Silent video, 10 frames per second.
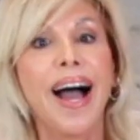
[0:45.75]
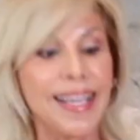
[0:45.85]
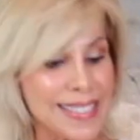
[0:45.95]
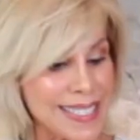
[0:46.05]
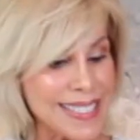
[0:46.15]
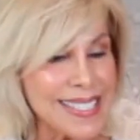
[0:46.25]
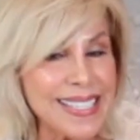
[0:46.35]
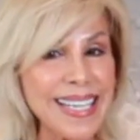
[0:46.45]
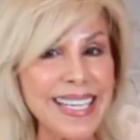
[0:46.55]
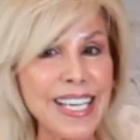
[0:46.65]
a
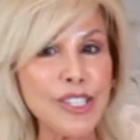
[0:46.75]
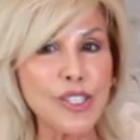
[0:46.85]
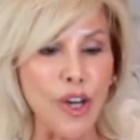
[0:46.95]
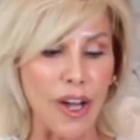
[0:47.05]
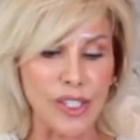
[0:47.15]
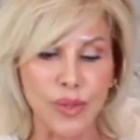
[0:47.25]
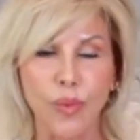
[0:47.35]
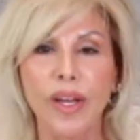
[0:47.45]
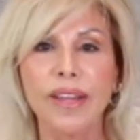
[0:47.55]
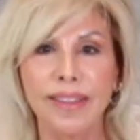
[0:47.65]
tzatziki sauce
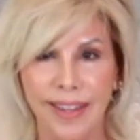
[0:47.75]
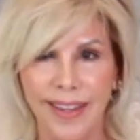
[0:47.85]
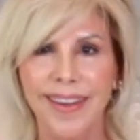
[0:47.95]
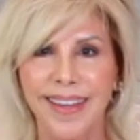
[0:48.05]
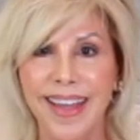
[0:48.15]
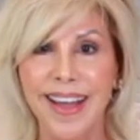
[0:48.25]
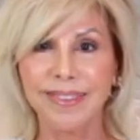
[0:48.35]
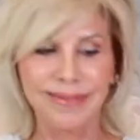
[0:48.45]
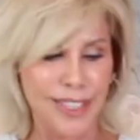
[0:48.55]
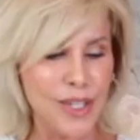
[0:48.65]
with, yeah,
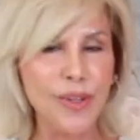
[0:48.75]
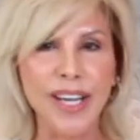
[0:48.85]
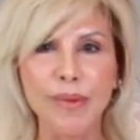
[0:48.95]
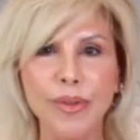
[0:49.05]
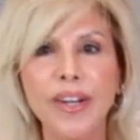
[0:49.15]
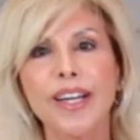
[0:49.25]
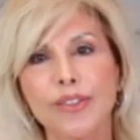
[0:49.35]
cucumber, and